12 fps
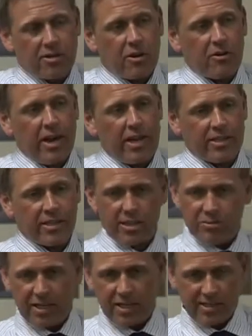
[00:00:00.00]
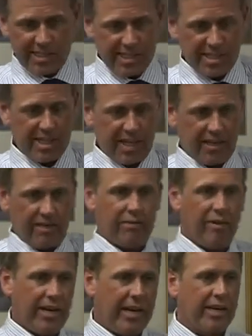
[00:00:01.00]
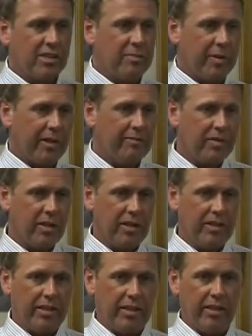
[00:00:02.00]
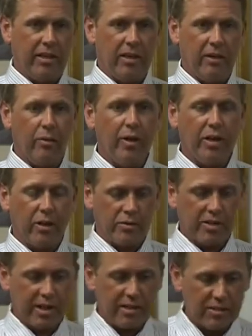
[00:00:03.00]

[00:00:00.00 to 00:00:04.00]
turned out that she was actually sitting right next to me on the window seat.